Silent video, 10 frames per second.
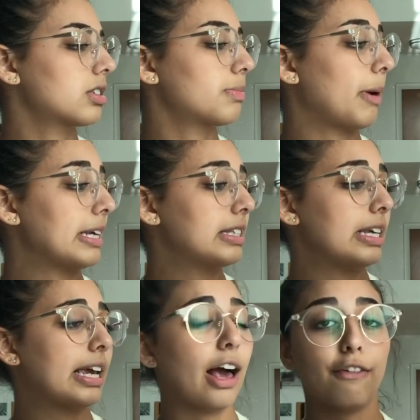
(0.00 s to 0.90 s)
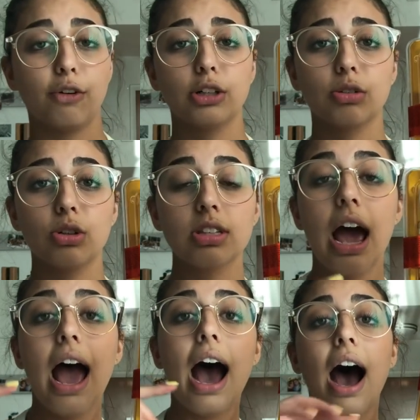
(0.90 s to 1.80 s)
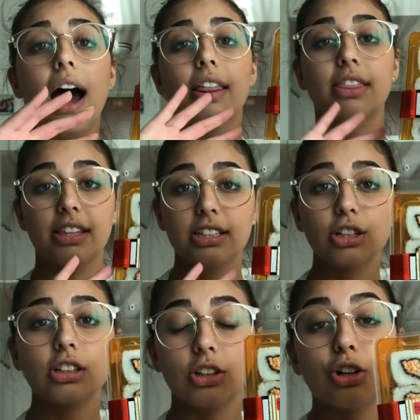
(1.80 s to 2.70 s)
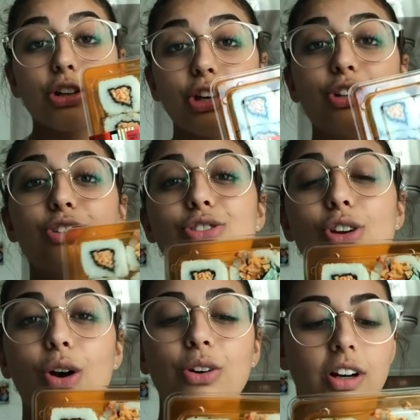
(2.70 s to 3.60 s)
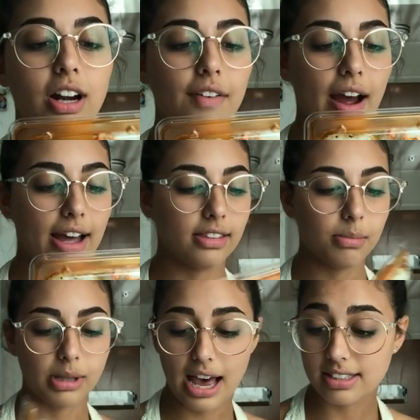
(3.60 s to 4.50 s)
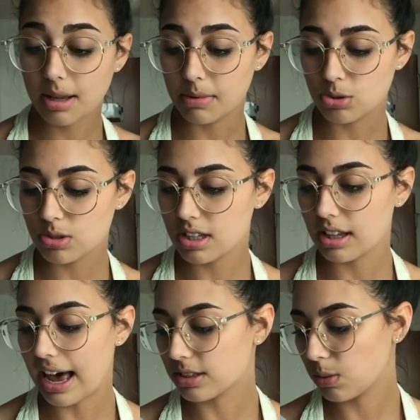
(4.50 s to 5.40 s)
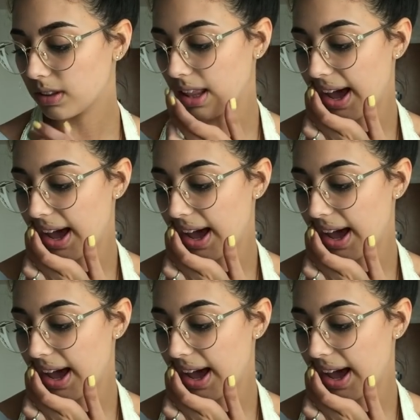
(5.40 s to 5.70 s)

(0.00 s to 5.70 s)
spicy California rolls. These are literally so good. I've had them last time. This was the last one